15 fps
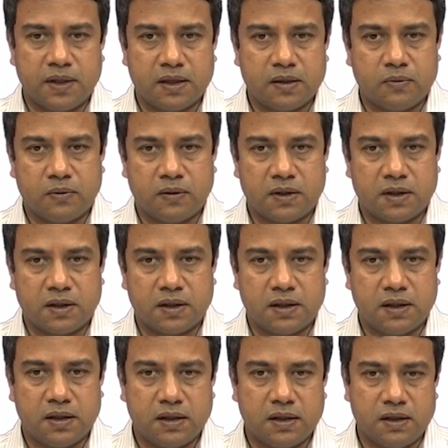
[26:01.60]
back what are
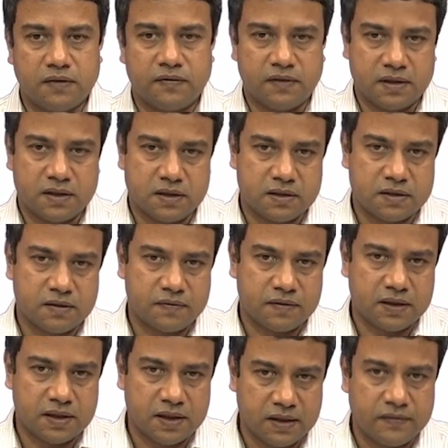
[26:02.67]
the definitions of
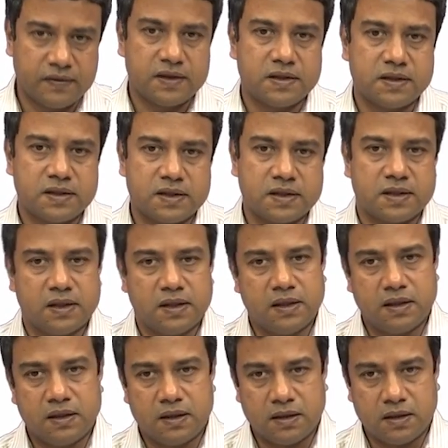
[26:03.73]
the divergence,
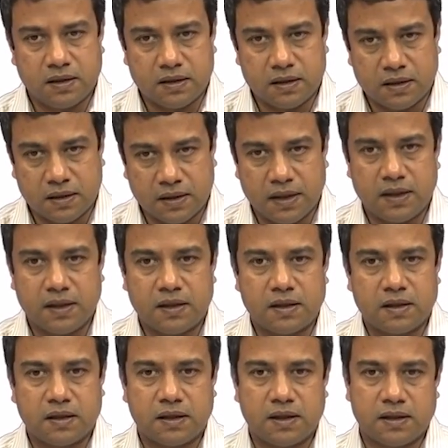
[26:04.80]
the
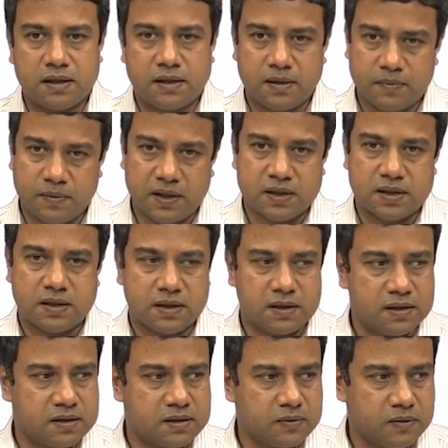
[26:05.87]
gradient and the Laplacian
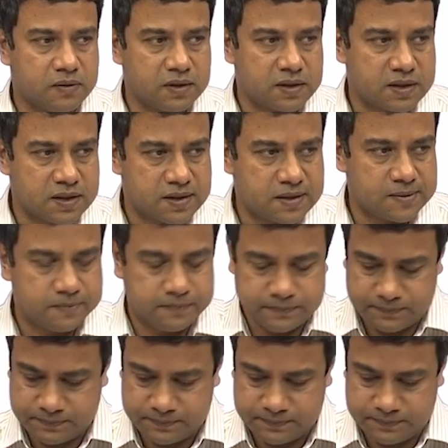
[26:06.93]
in this coordinate system.